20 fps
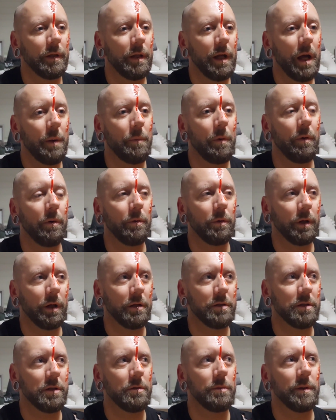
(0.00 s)
I probably wouldn't go
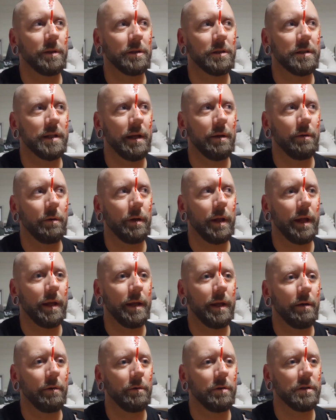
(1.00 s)
too much to town on that
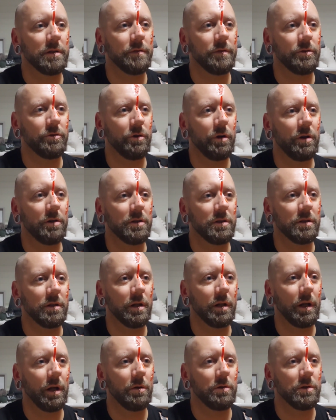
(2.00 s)
now, because if it dries and
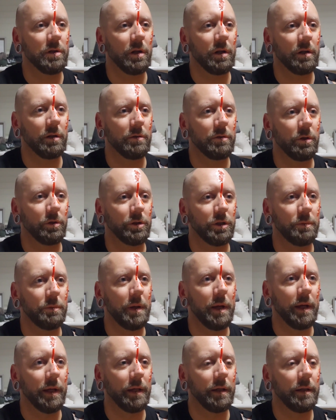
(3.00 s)
it goes like a dodgy
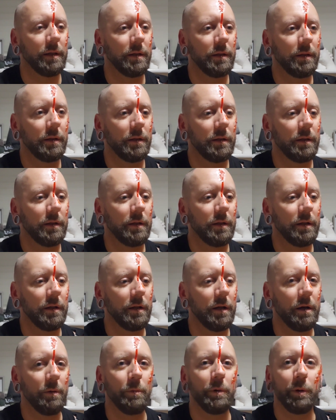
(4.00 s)
pink,
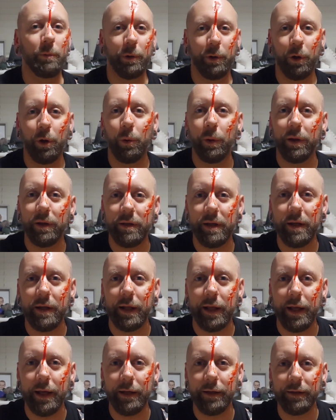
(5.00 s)
we've got to eat dinner
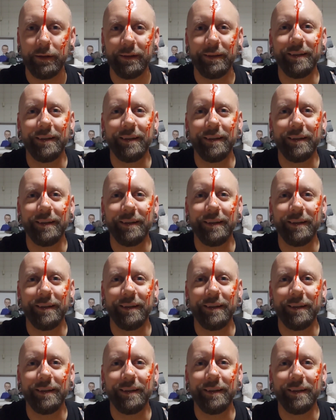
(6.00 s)
yet.